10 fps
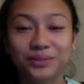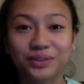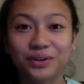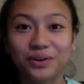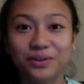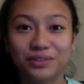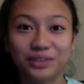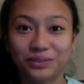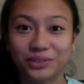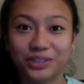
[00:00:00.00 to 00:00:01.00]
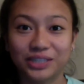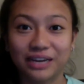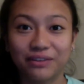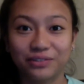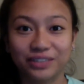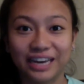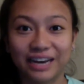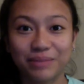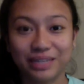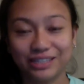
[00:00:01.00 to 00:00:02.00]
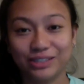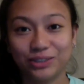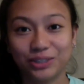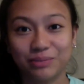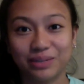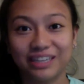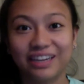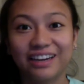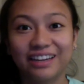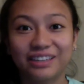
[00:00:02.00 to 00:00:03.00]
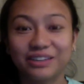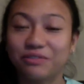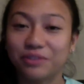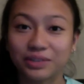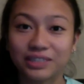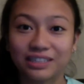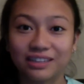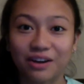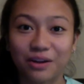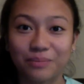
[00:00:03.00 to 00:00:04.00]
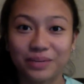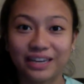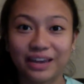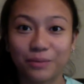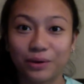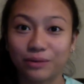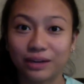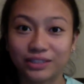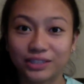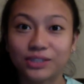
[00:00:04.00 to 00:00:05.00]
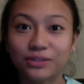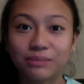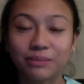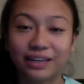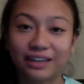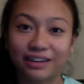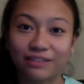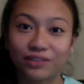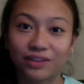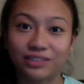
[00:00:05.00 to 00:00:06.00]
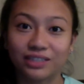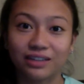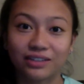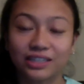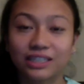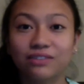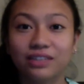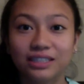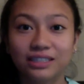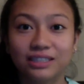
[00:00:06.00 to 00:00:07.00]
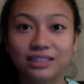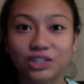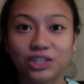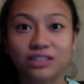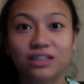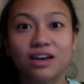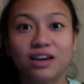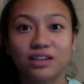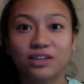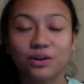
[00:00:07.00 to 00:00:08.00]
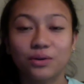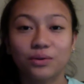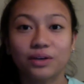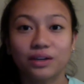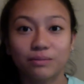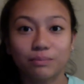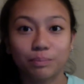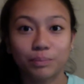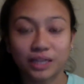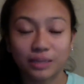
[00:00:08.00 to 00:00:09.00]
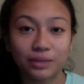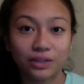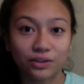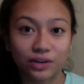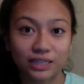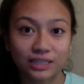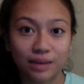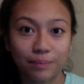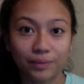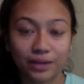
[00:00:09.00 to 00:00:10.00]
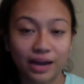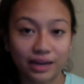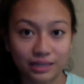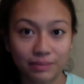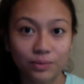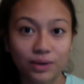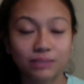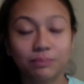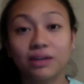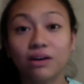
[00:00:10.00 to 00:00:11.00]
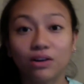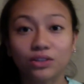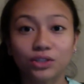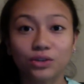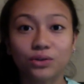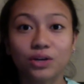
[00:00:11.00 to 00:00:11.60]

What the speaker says: overload yourself with that, because you should be, focusing on being a well-rounded student by getting involved in other activities, such as, keeping your grades up academic-wise, but also